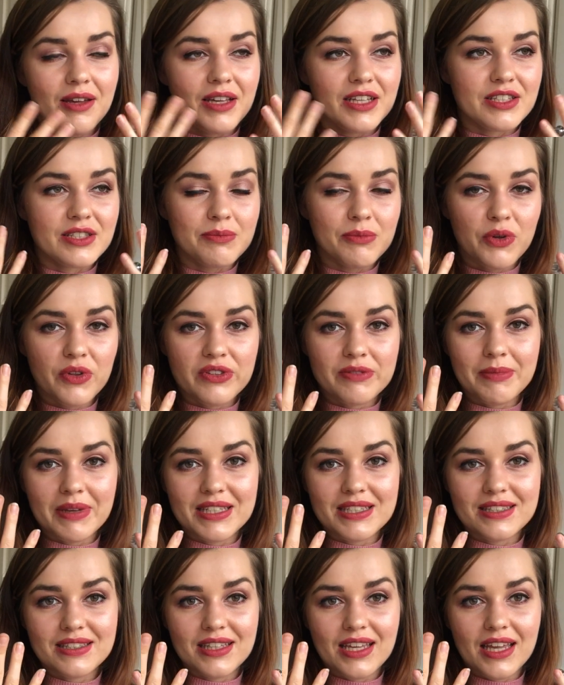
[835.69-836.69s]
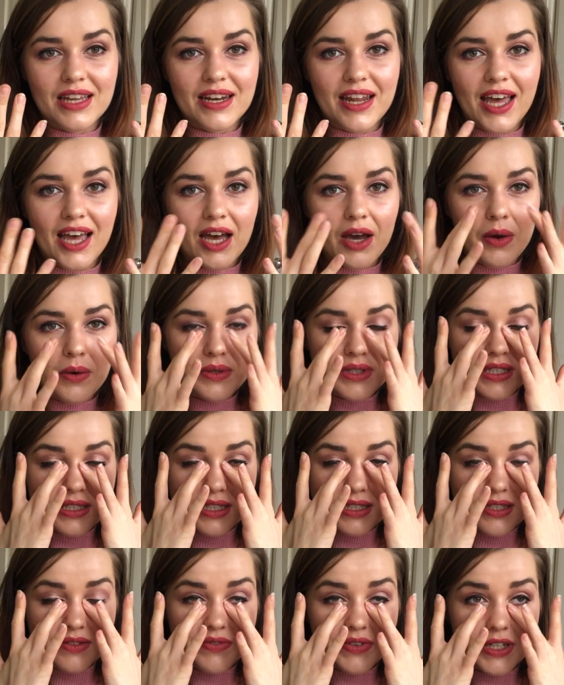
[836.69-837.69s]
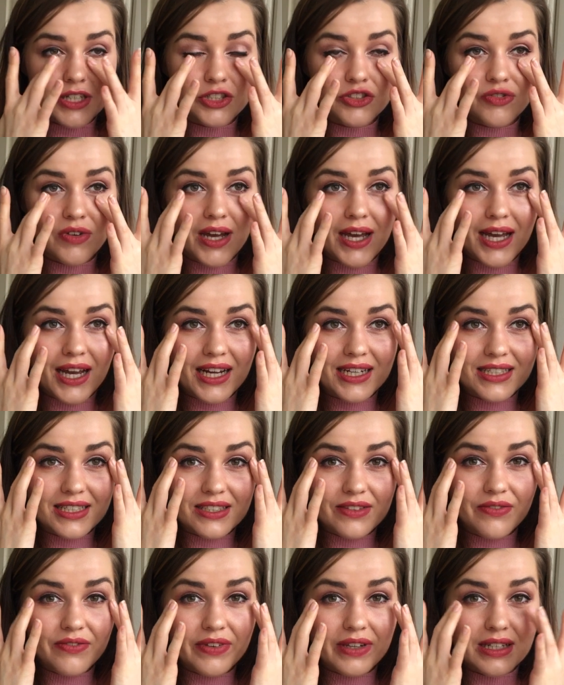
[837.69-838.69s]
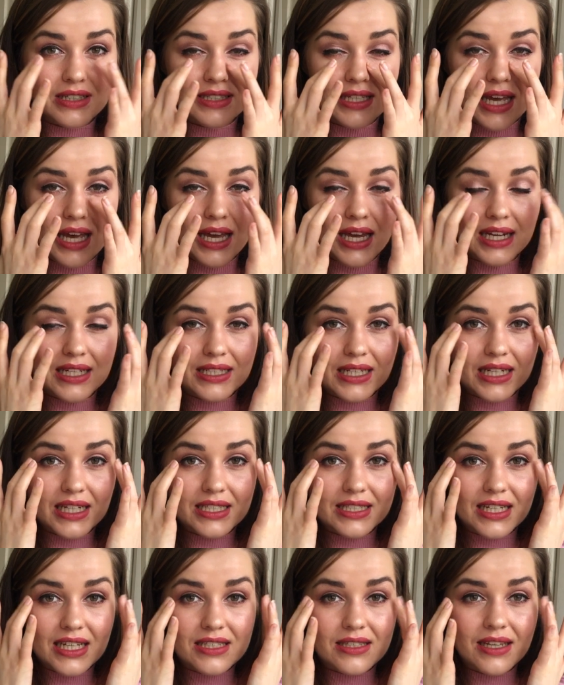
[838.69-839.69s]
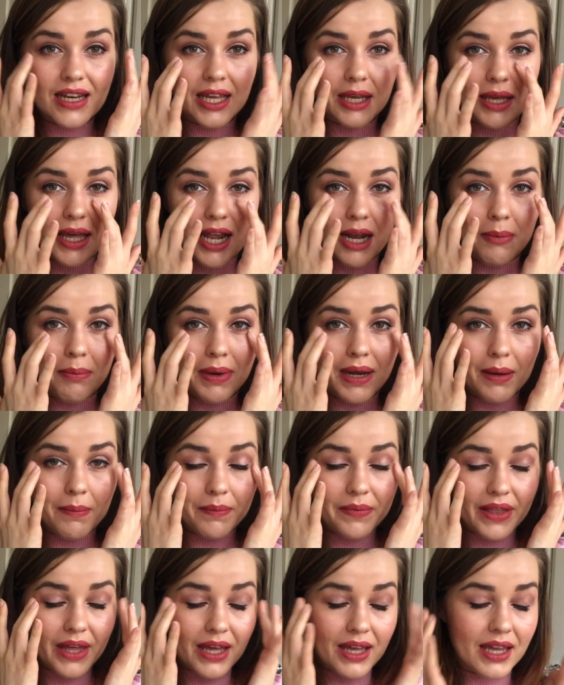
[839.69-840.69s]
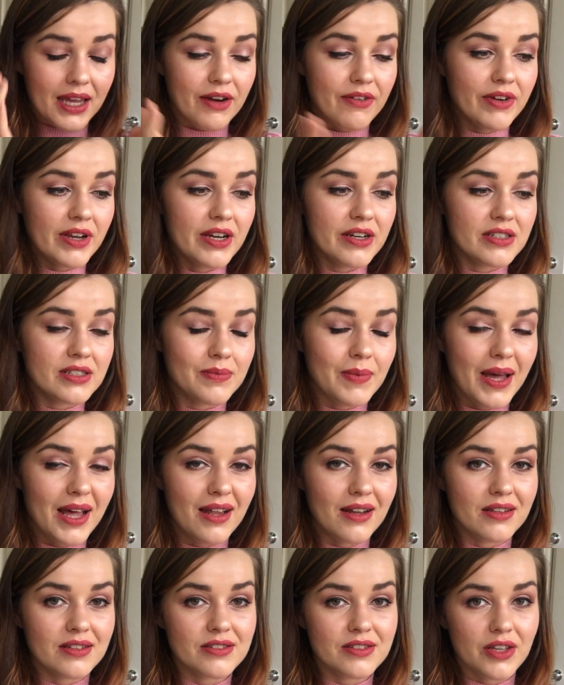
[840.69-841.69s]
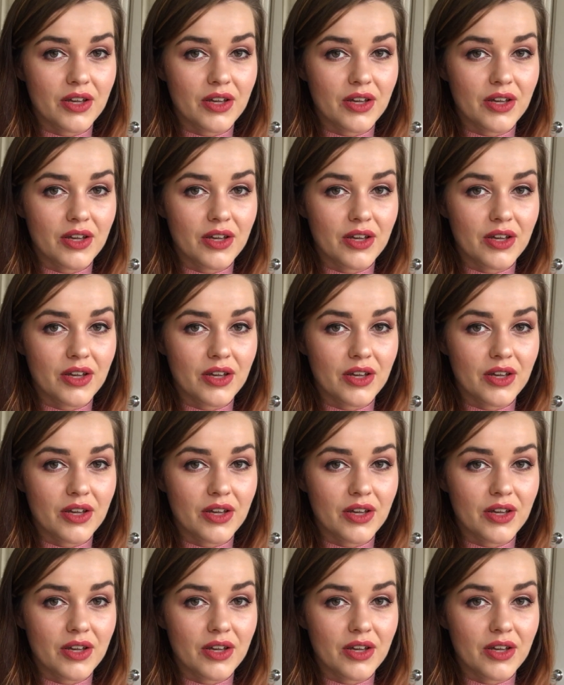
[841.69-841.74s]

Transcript: It smooths my skin out. It doesn't feel dry, doesn't feel tight, and it does like help plump that area as well.